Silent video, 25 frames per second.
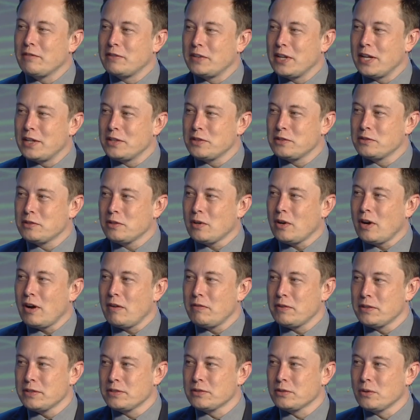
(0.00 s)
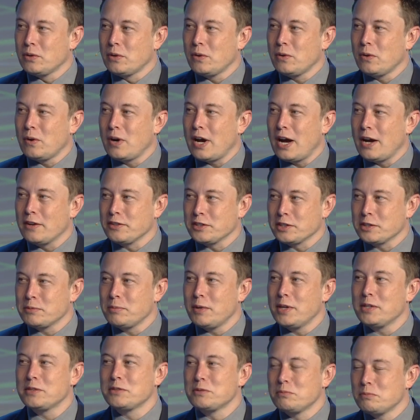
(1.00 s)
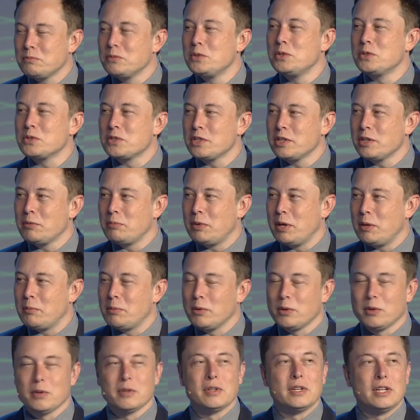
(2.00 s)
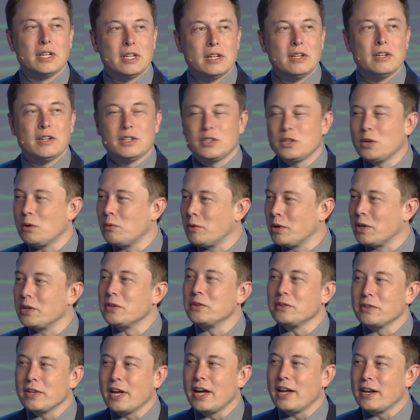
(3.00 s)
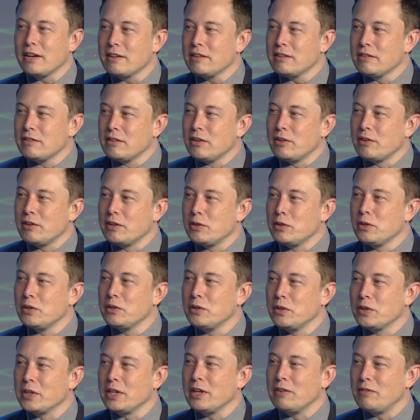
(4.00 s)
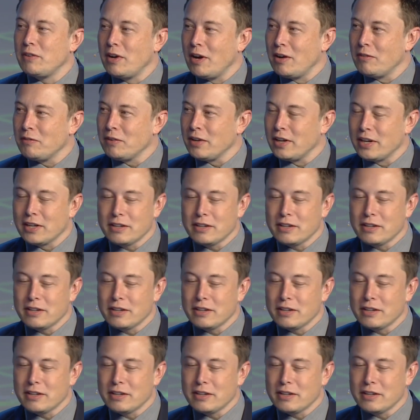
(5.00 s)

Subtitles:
kind of dense office or housing space. Usually people don't want to do that near a nuclear power